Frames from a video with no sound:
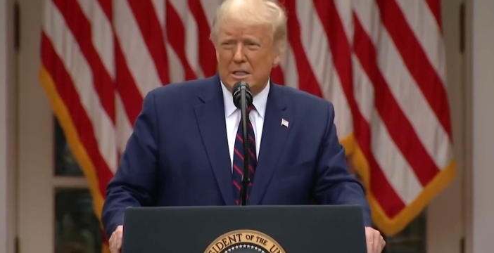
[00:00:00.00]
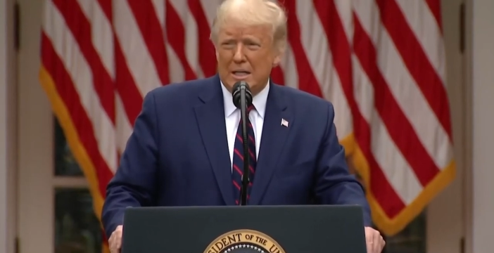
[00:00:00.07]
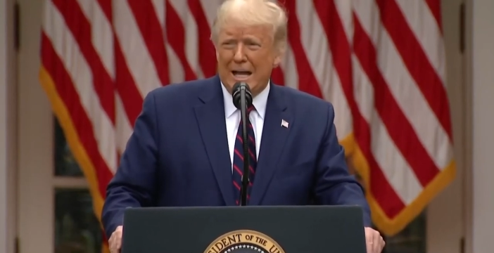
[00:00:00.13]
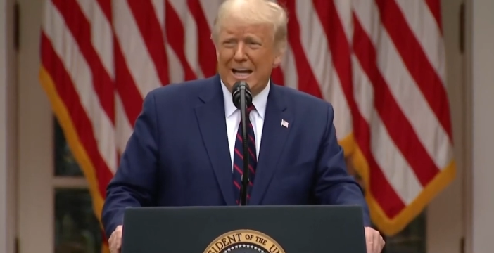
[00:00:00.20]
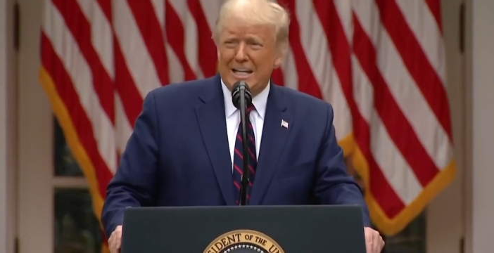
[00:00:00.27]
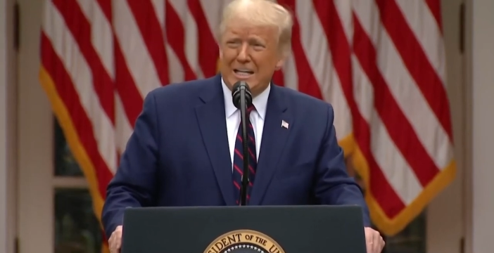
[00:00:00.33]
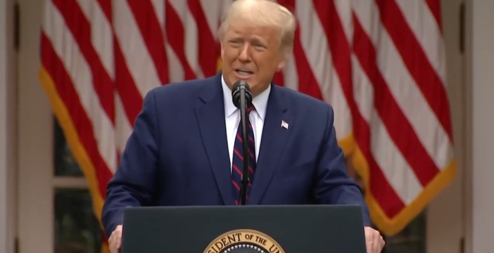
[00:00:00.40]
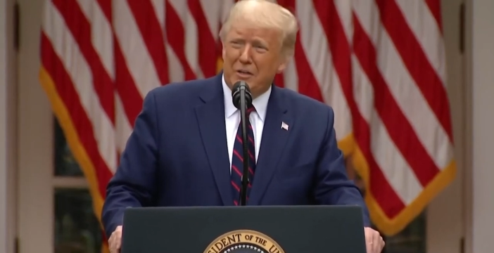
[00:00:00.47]

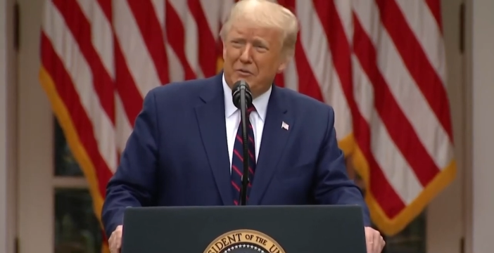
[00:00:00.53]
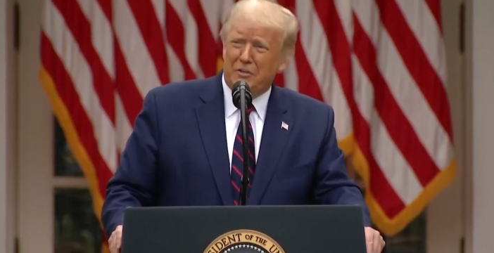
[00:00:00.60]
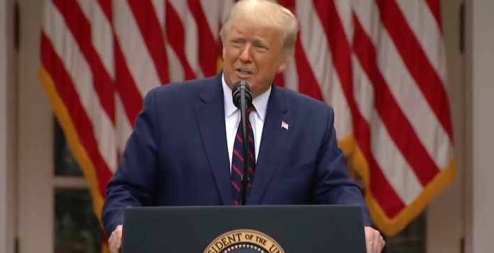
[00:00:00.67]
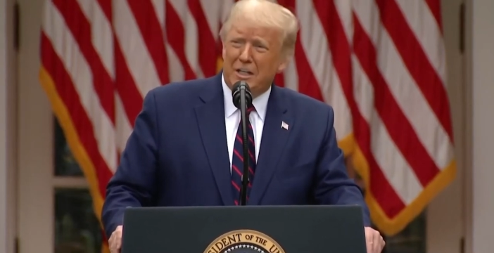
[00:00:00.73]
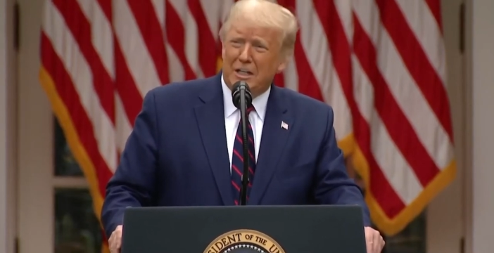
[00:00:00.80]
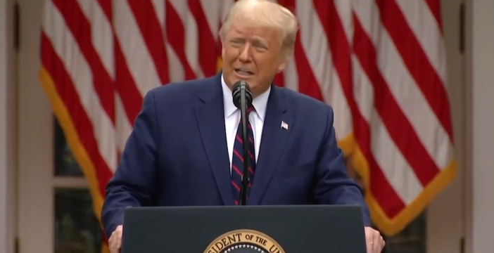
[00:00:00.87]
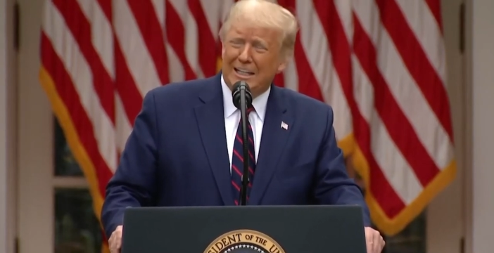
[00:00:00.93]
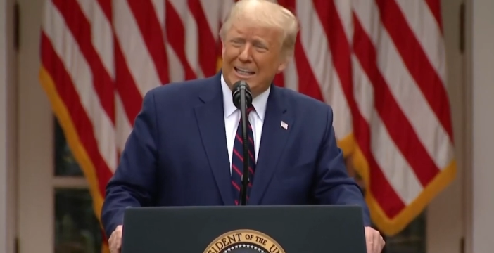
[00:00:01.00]
and
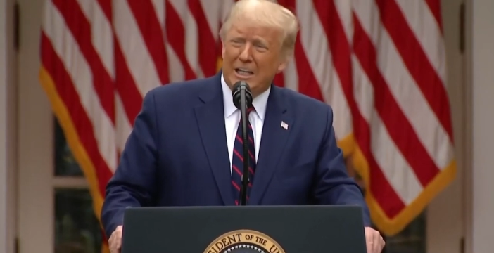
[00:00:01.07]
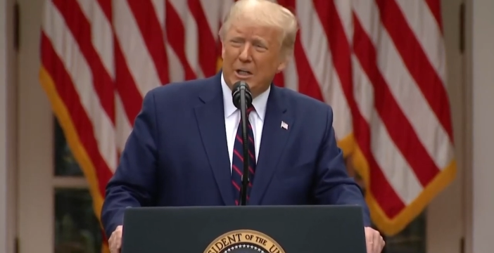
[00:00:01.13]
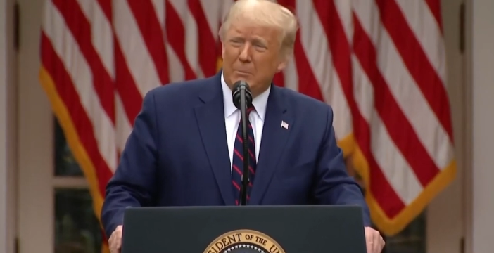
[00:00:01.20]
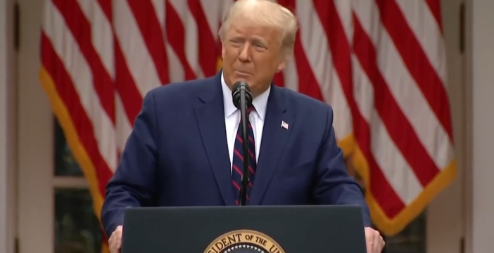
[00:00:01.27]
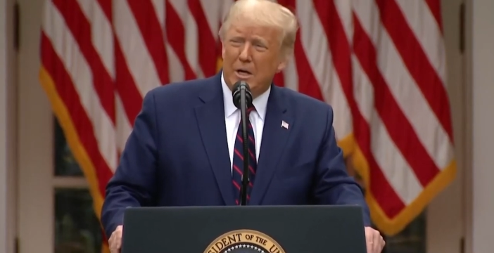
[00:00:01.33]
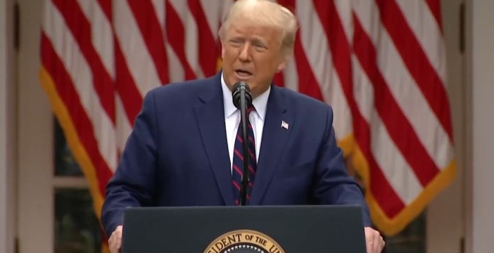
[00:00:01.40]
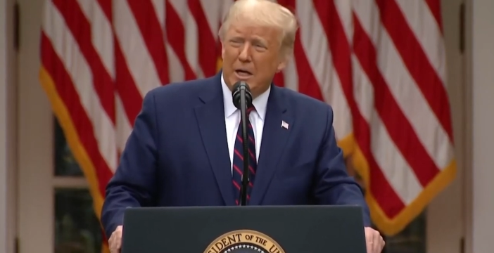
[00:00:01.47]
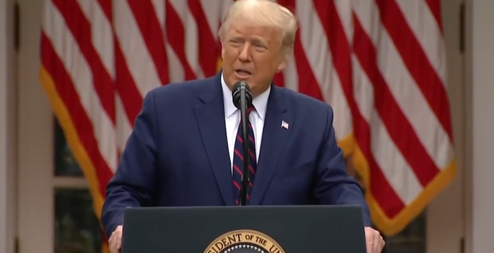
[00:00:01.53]
gifted legal
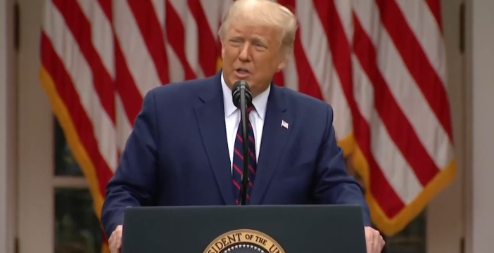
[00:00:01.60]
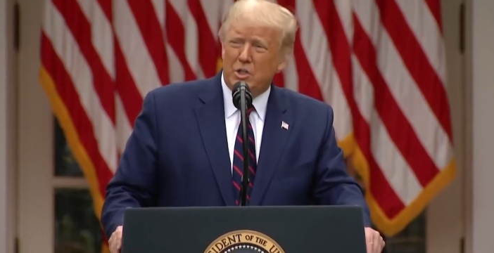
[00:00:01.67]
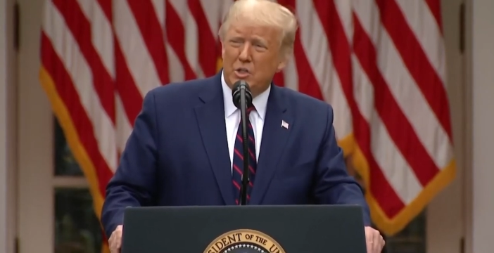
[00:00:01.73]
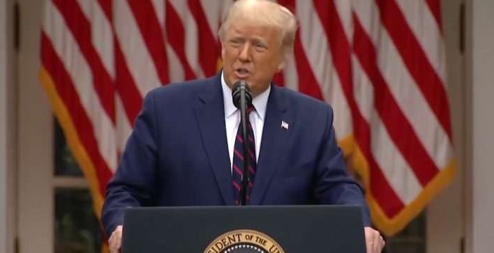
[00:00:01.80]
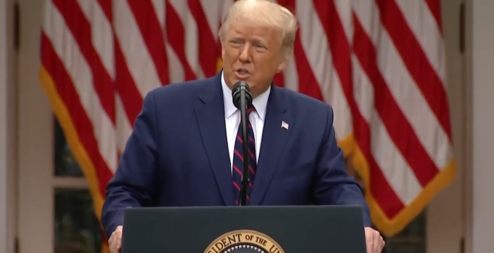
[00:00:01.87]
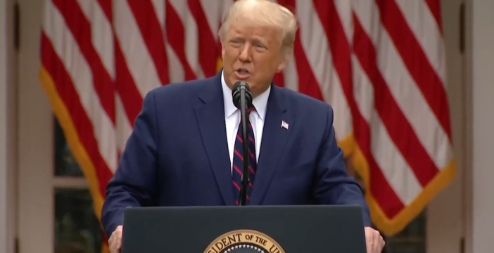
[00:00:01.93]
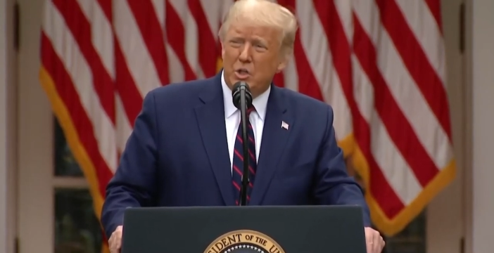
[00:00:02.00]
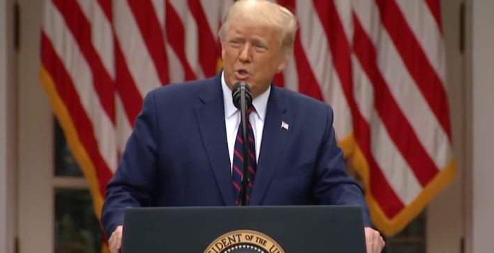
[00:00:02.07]

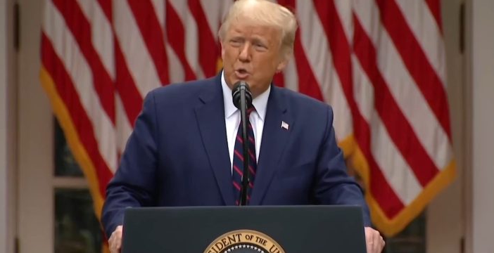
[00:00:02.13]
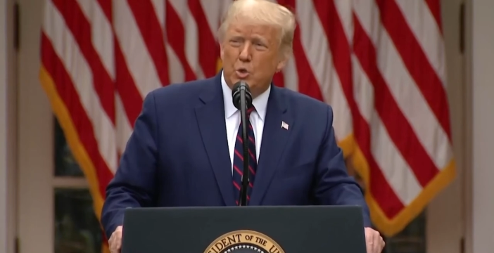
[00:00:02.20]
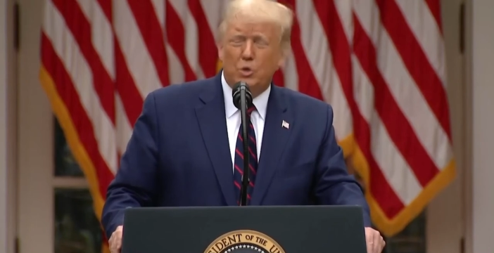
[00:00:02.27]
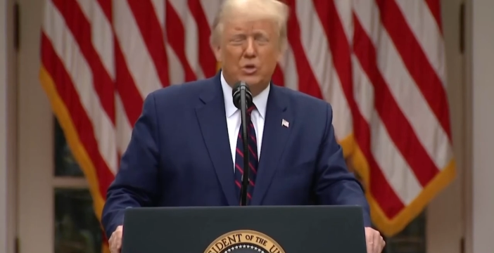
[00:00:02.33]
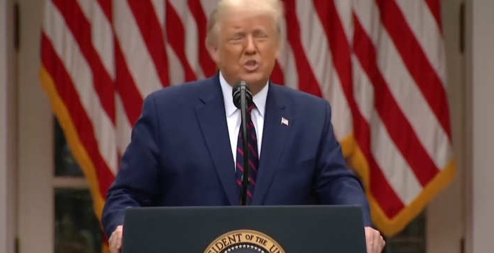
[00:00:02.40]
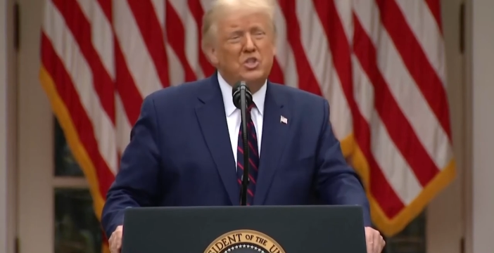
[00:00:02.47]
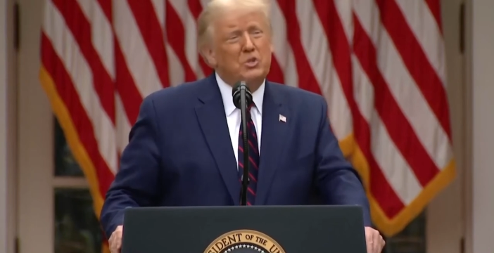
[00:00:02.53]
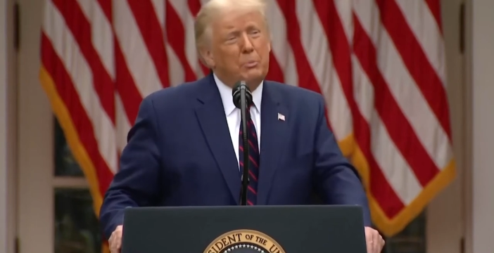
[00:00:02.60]
minds to
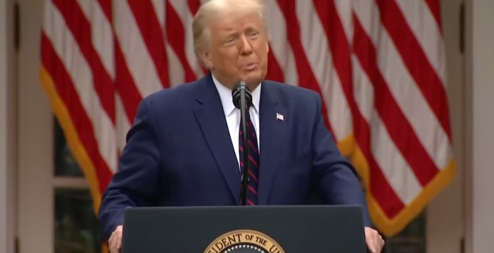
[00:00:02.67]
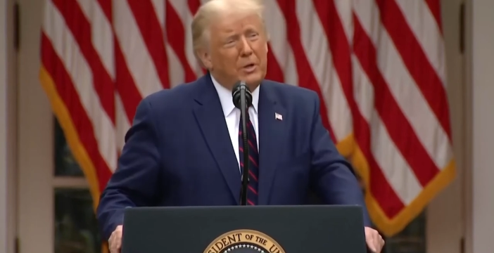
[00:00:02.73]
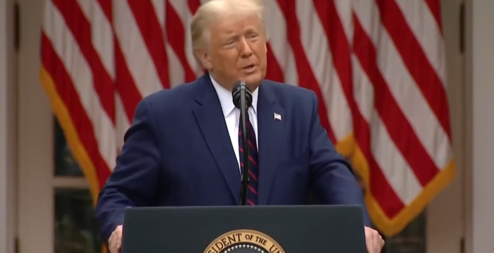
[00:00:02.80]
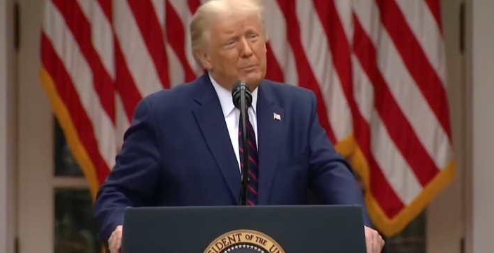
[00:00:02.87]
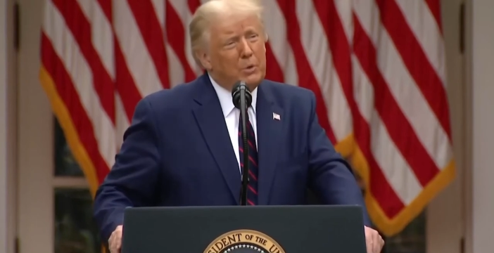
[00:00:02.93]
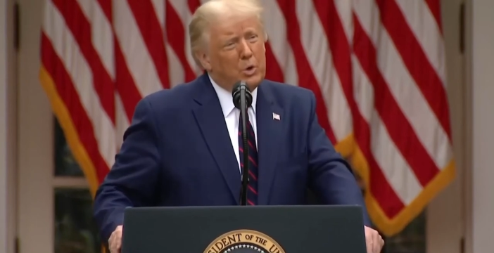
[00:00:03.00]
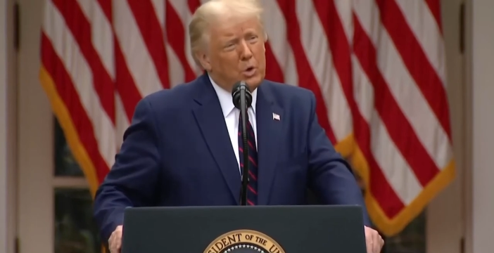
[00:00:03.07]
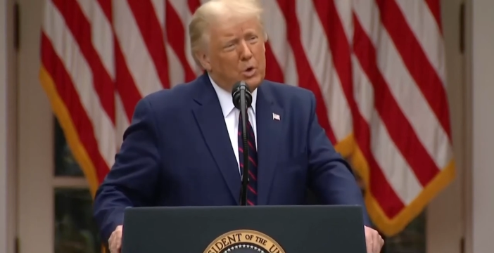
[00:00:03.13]
the
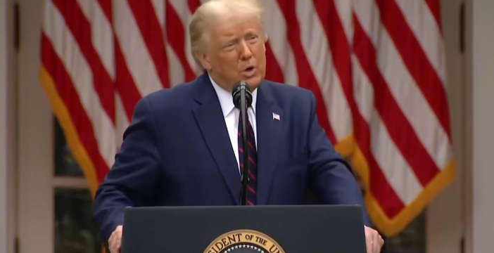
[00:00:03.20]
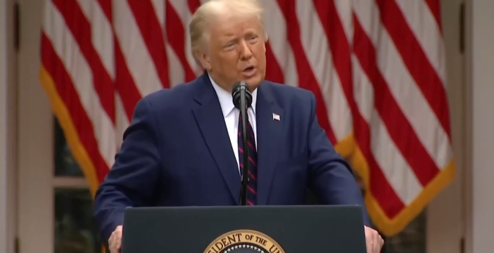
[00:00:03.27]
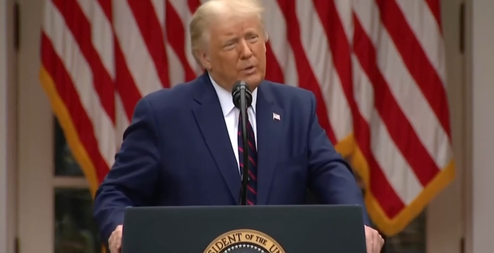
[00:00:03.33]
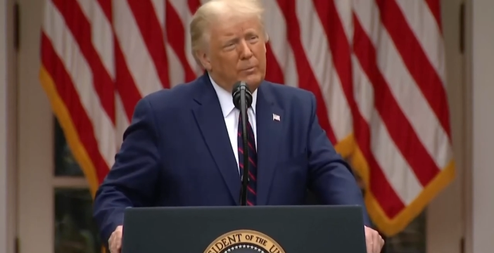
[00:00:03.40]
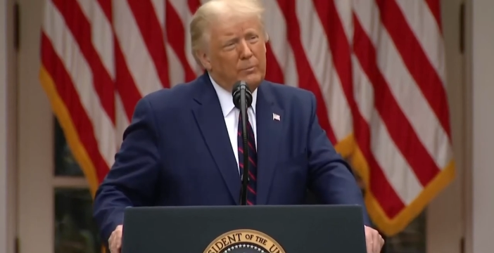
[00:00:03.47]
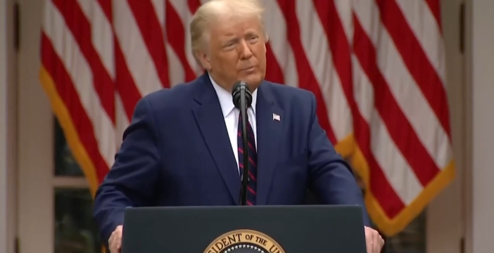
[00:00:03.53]
Supreme Court.